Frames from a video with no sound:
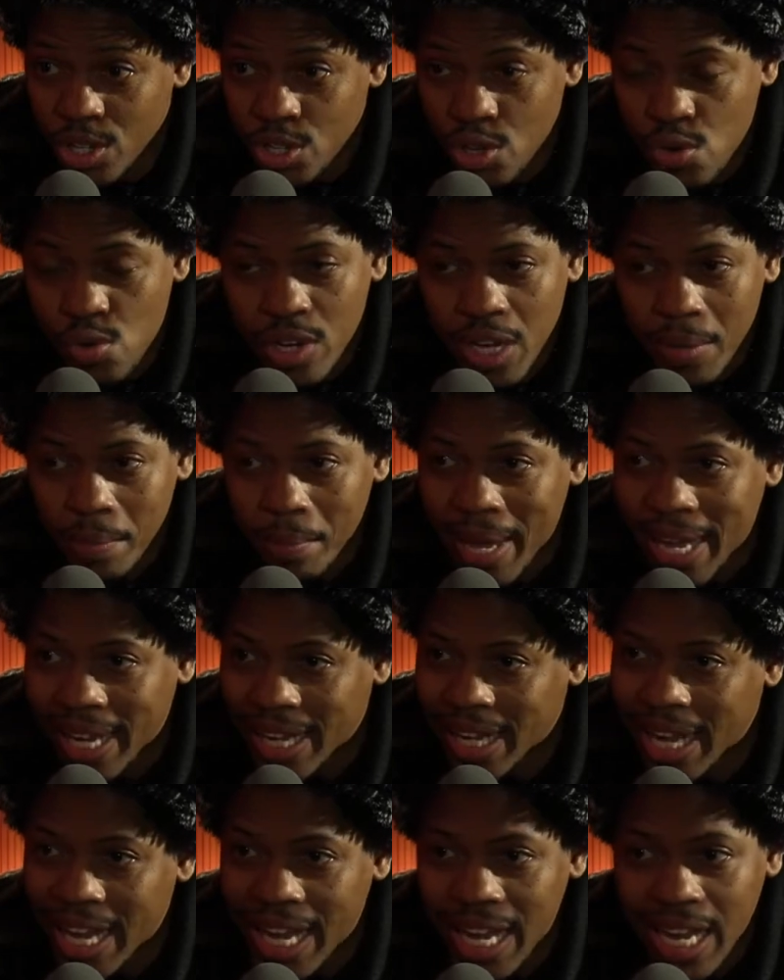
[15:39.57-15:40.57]
You can
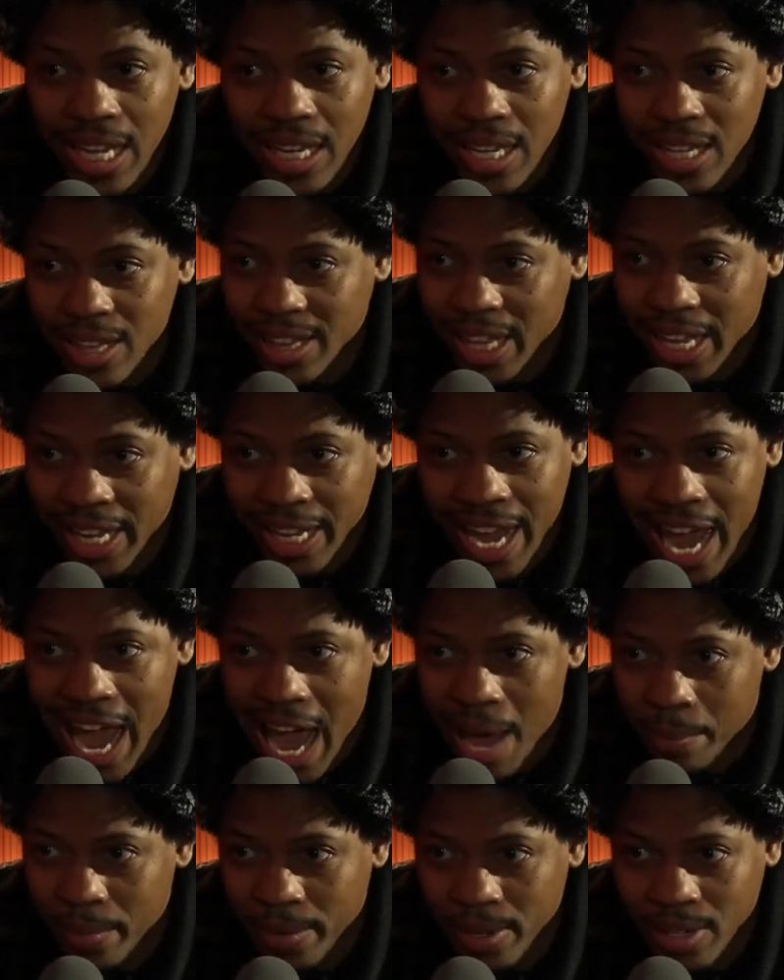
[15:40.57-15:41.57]
make anything
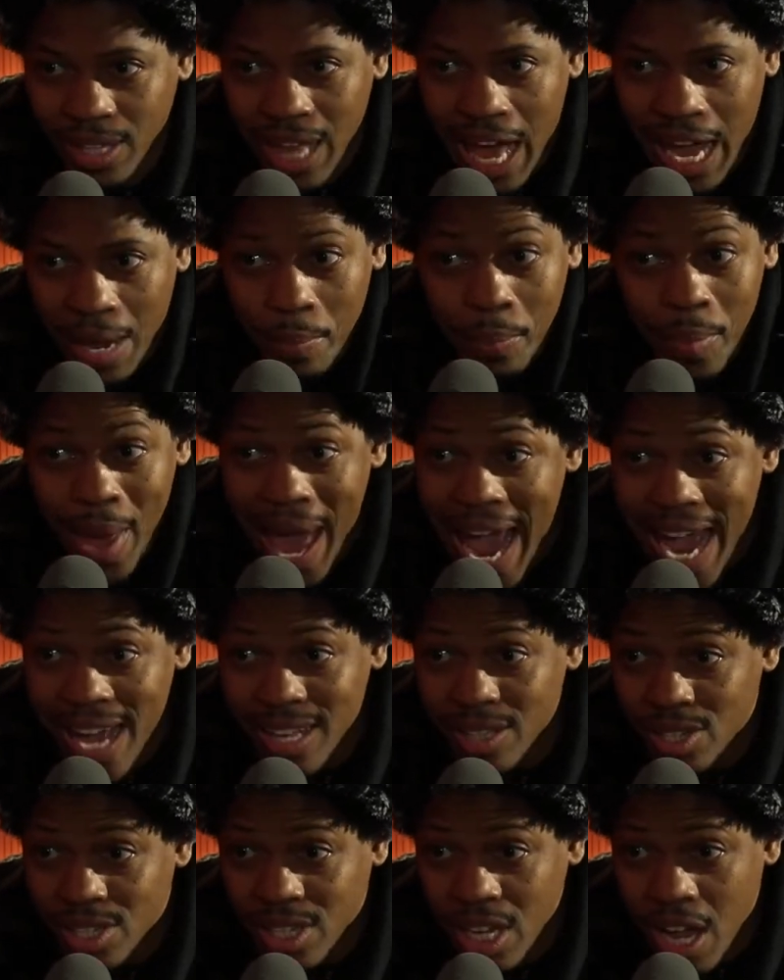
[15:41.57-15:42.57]
happen, like
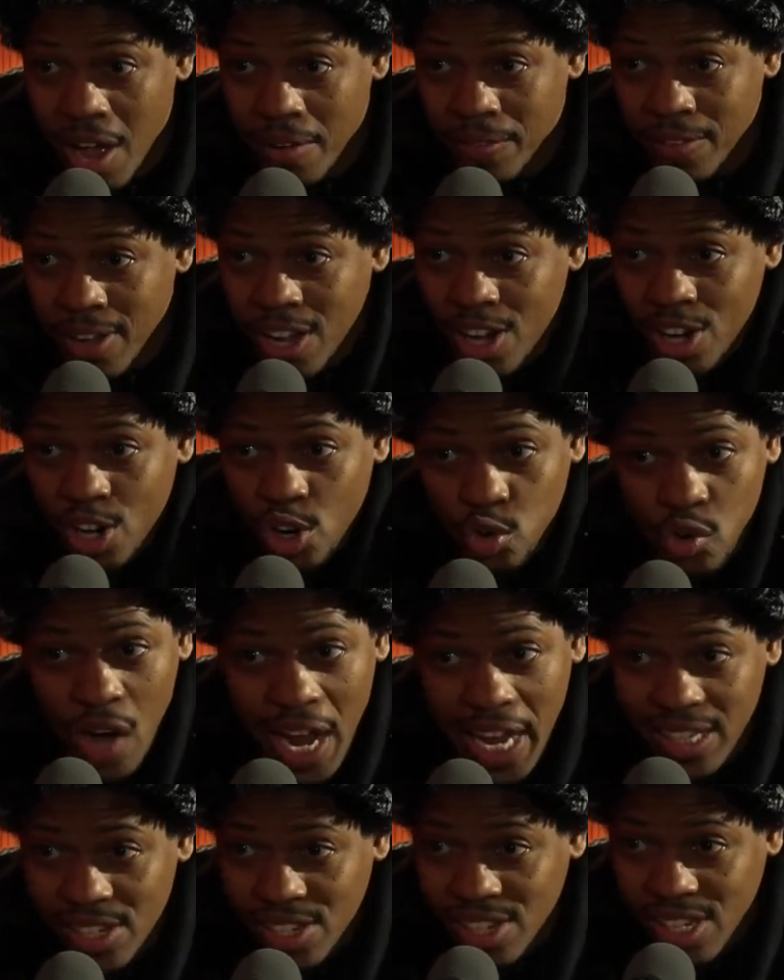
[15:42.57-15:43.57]
bad stuff,
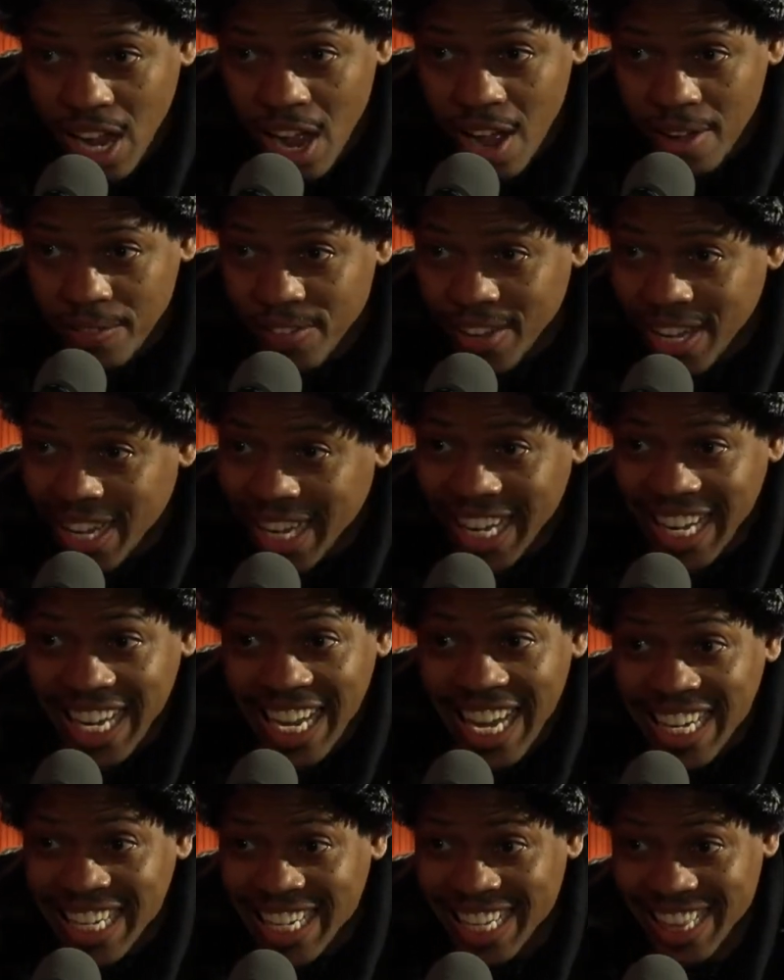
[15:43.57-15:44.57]
great stuff,
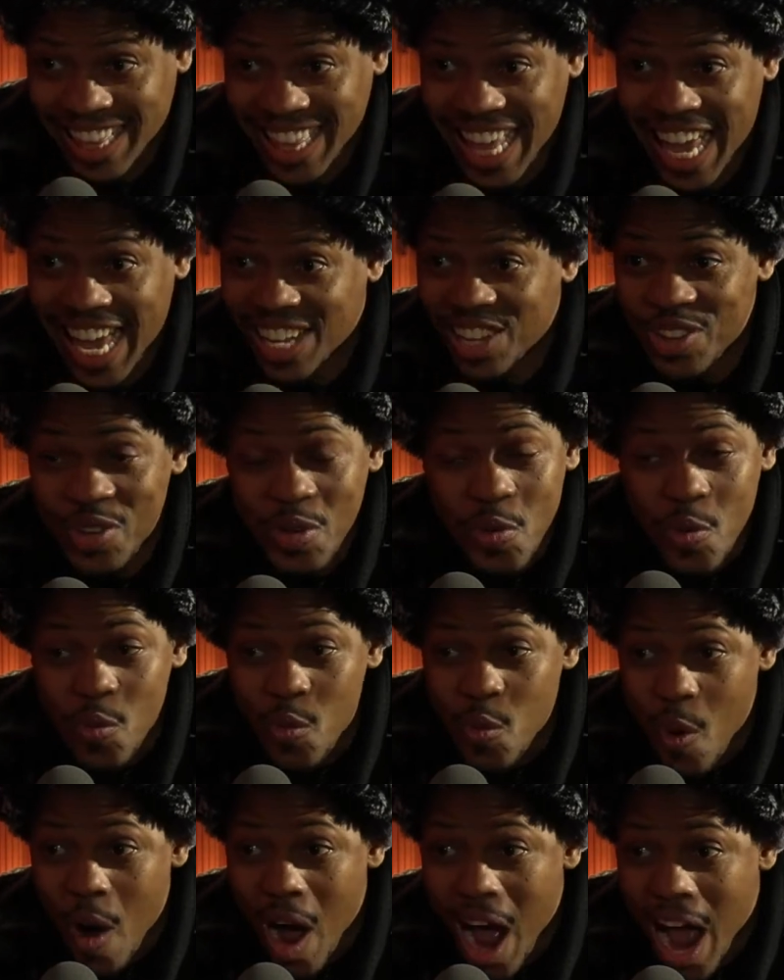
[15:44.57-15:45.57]
anything you
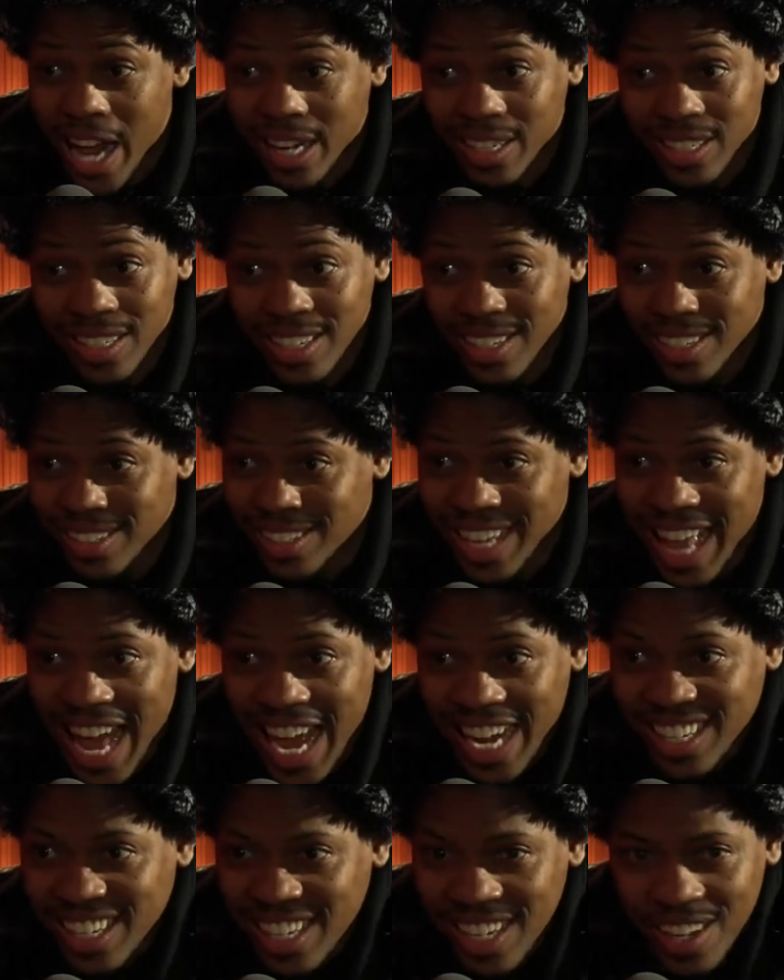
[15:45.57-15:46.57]
want,
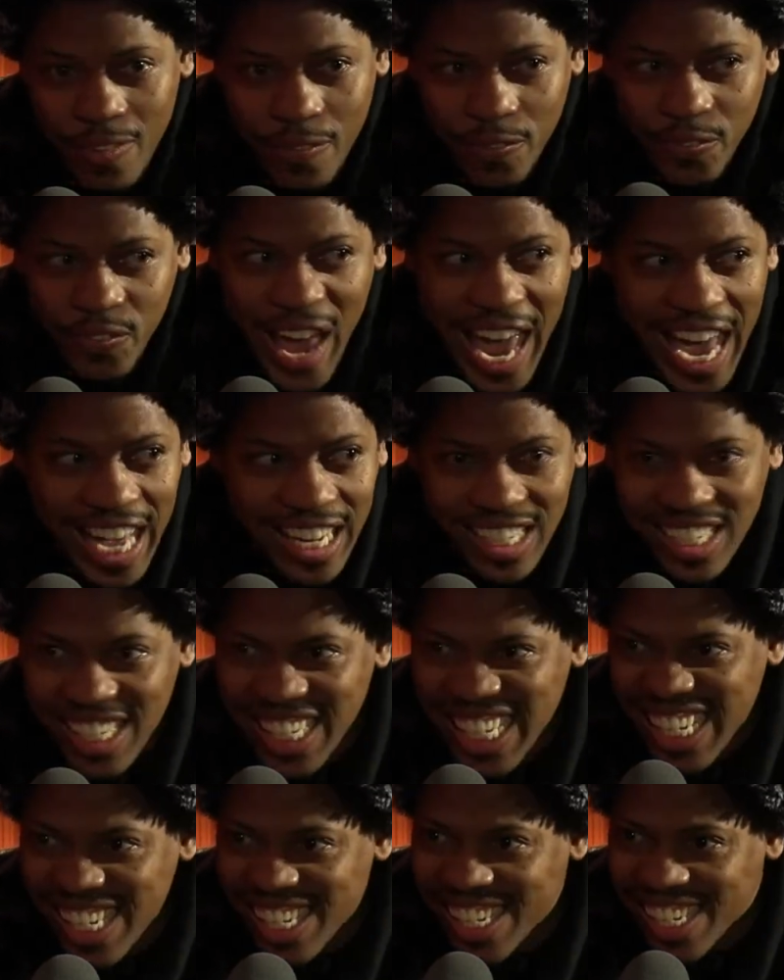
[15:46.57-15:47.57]
like
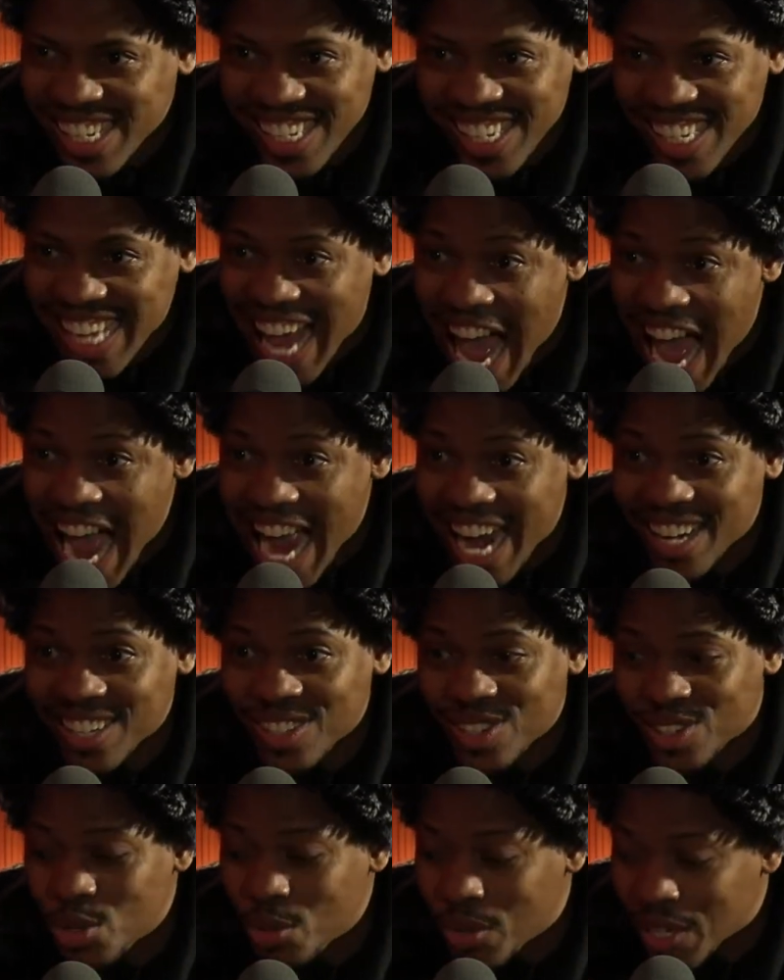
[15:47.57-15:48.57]
fantasies,
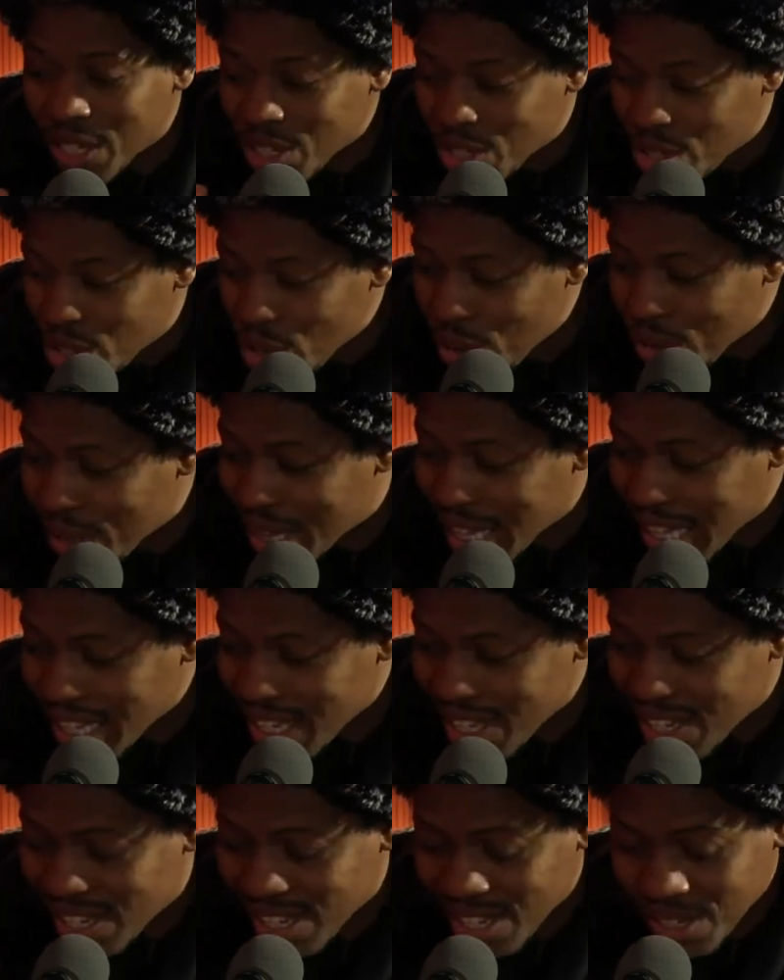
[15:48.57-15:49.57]
desires. You can do
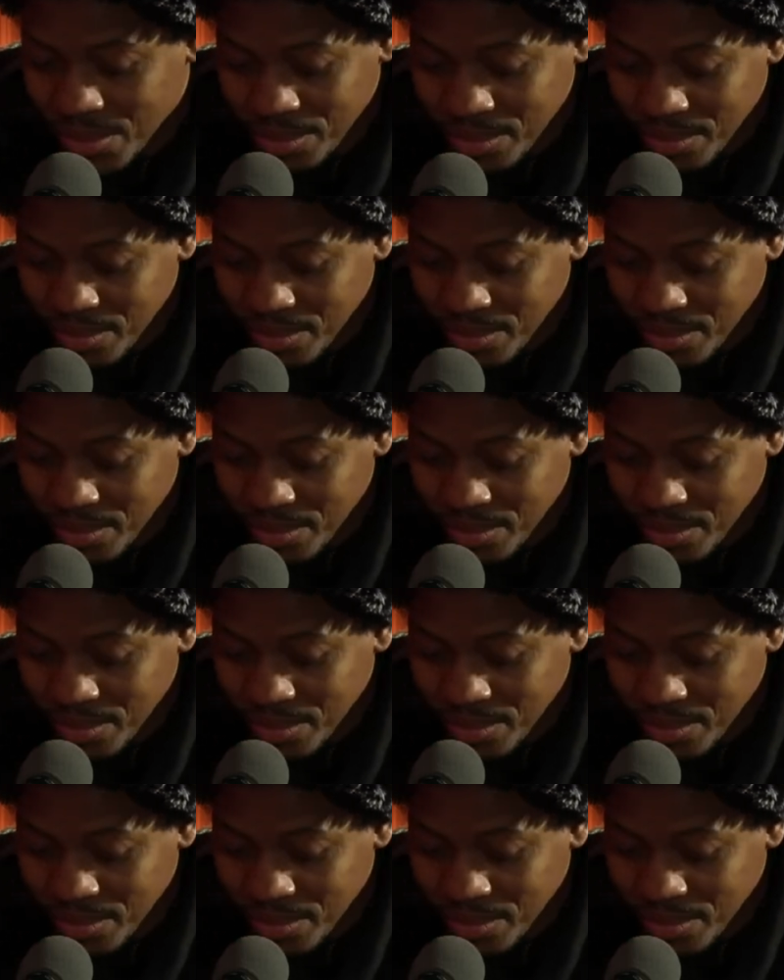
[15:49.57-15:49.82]
this,